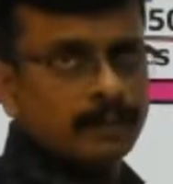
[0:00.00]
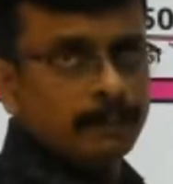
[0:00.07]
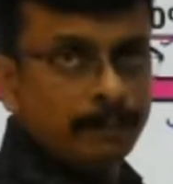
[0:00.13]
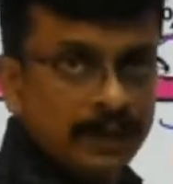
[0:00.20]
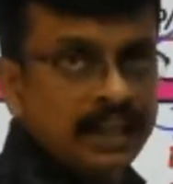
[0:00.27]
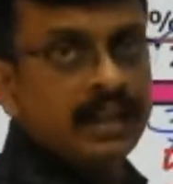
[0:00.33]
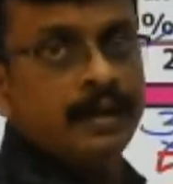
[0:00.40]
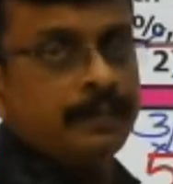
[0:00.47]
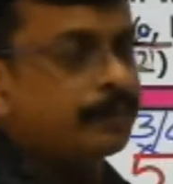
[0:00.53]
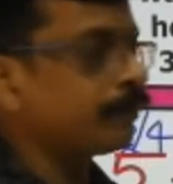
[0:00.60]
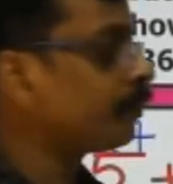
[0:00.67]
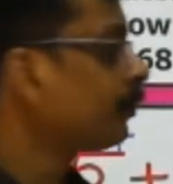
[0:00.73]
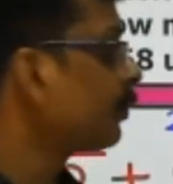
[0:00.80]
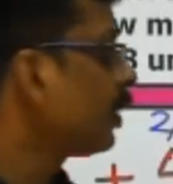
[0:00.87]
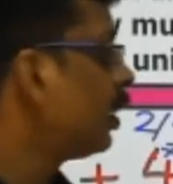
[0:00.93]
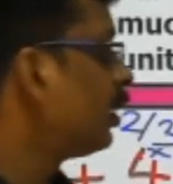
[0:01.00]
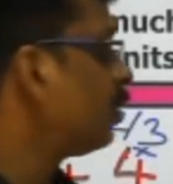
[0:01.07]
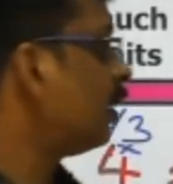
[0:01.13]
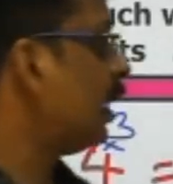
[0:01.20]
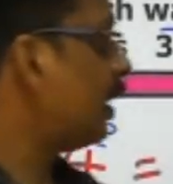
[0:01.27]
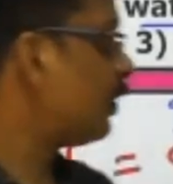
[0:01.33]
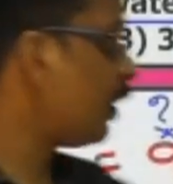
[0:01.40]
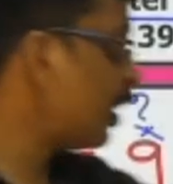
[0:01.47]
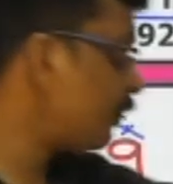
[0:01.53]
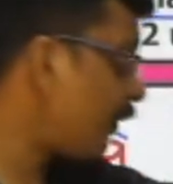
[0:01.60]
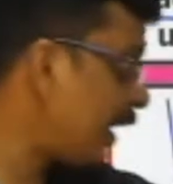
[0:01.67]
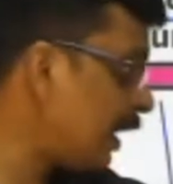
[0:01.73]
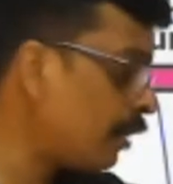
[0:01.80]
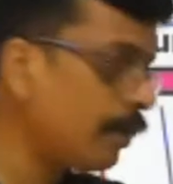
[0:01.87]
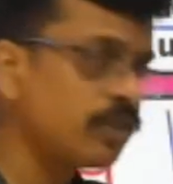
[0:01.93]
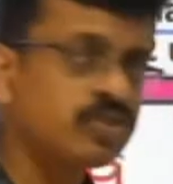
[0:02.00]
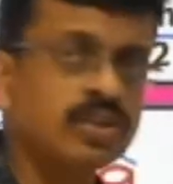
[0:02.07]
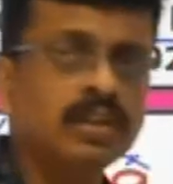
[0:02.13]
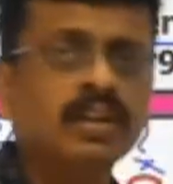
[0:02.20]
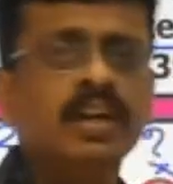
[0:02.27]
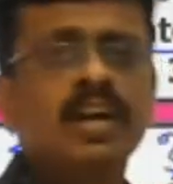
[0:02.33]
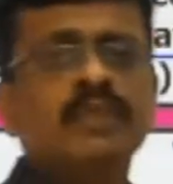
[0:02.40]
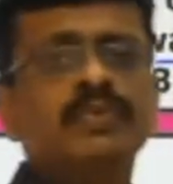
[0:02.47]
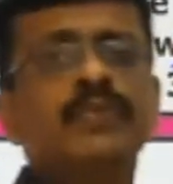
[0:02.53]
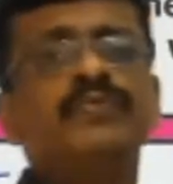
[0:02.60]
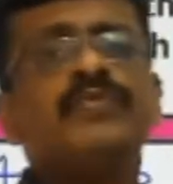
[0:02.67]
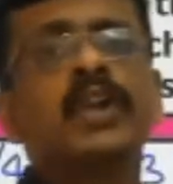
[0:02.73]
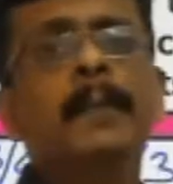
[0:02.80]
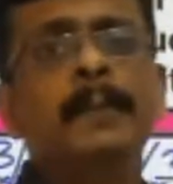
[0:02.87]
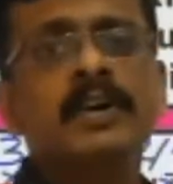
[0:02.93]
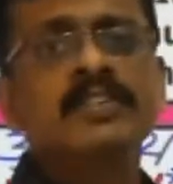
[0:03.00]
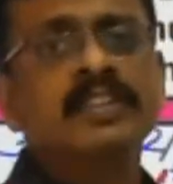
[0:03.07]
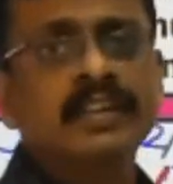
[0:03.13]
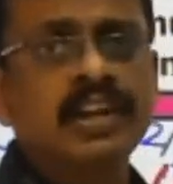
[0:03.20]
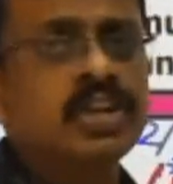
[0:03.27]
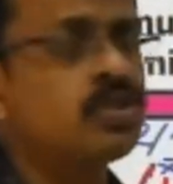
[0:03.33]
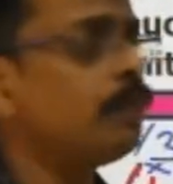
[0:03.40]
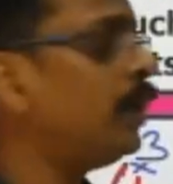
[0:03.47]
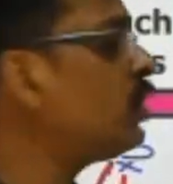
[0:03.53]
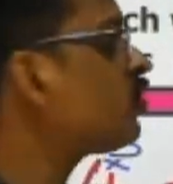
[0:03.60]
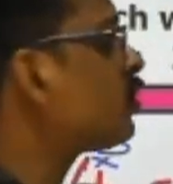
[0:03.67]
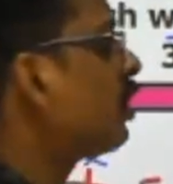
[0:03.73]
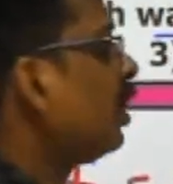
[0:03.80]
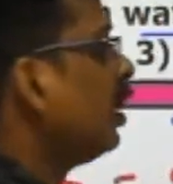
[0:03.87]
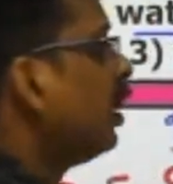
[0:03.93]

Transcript: B. In that final mixture, 50% means